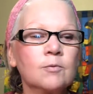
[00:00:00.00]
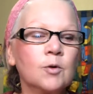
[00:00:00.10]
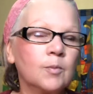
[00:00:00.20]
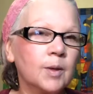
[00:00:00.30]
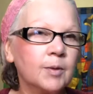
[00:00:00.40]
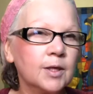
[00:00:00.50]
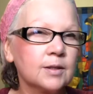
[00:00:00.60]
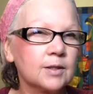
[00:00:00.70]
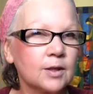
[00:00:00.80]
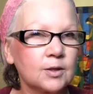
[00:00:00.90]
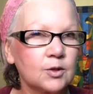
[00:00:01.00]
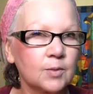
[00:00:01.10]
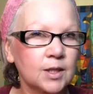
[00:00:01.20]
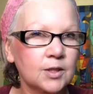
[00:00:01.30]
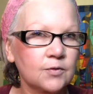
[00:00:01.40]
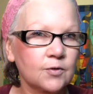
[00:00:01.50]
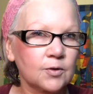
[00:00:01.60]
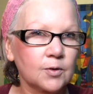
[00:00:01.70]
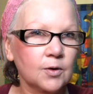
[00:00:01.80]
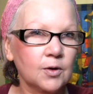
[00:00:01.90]
Well, maybe it's not so much
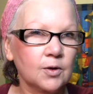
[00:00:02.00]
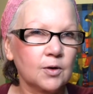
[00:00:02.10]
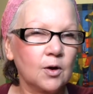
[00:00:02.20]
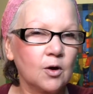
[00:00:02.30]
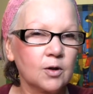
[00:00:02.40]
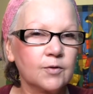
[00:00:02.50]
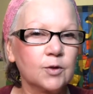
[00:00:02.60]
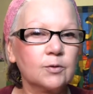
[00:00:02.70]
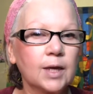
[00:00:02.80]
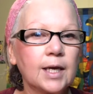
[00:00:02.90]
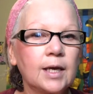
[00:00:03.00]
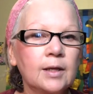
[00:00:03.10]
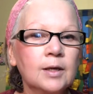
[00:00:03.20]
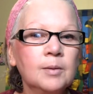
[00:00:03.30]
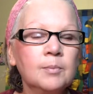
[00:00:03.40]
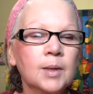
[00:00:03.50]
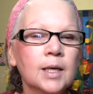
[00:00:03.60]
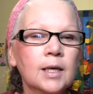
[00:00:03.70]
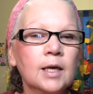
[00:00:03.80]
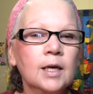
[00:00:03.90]
for all of you liking them,
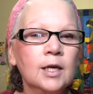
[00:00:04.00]
but